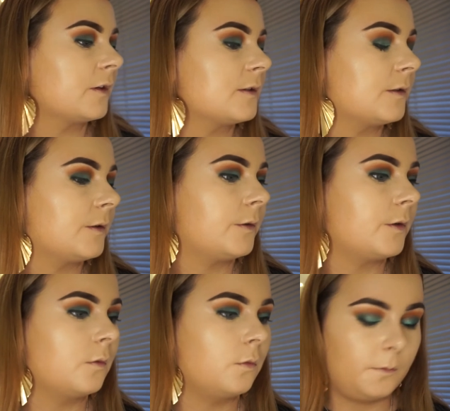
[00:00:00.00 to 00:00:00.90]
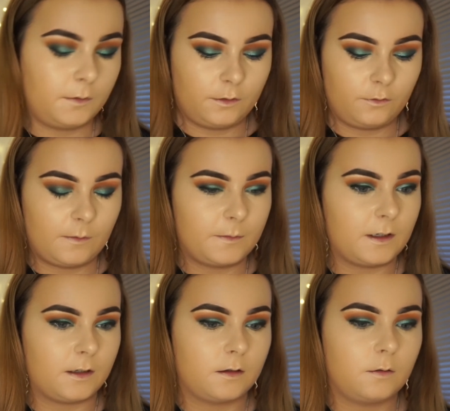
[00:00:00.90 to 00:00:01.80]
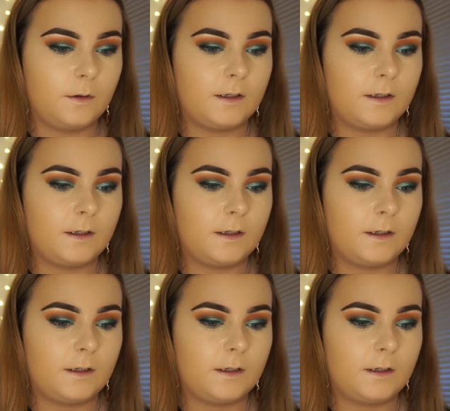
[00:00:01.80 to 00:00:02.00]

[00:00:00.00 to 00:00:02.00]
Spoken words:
So what I'm going to grab now